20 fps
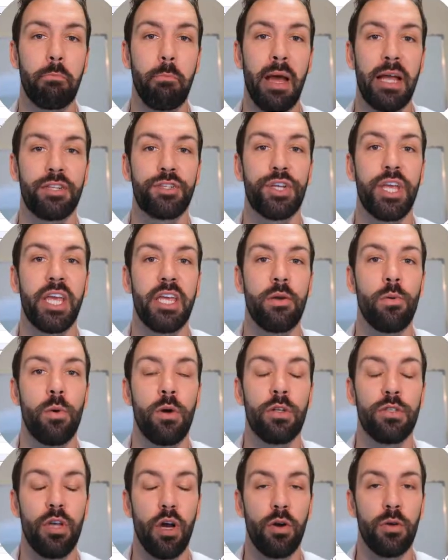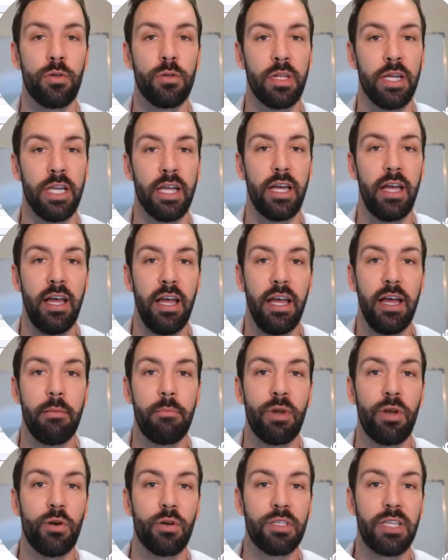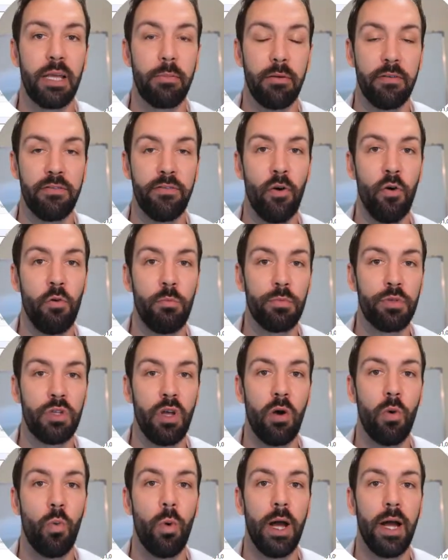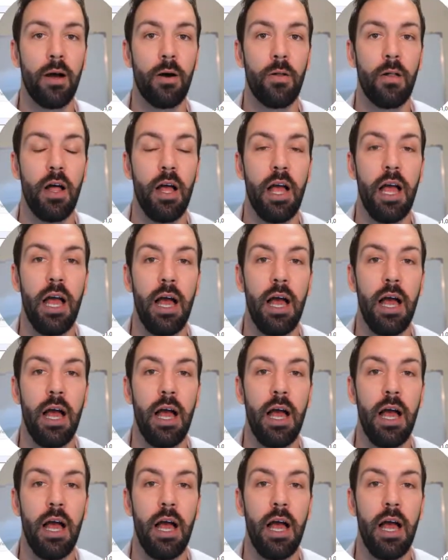match keywords only, because they perform so well.